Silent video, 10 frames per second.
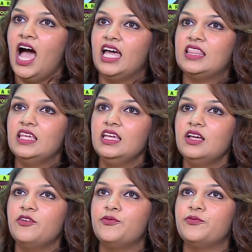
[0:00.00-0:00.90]
I
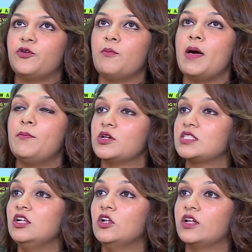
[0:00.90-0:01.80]
think from my
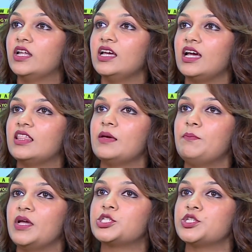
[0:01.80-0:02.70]
personal learning, I
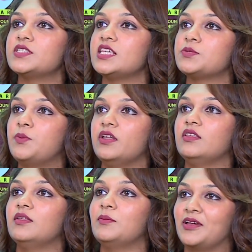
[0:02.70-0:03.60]
think patience has
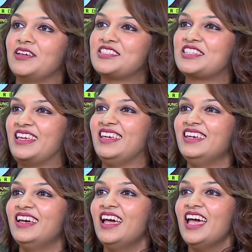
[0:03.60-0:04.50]
been the biggest key.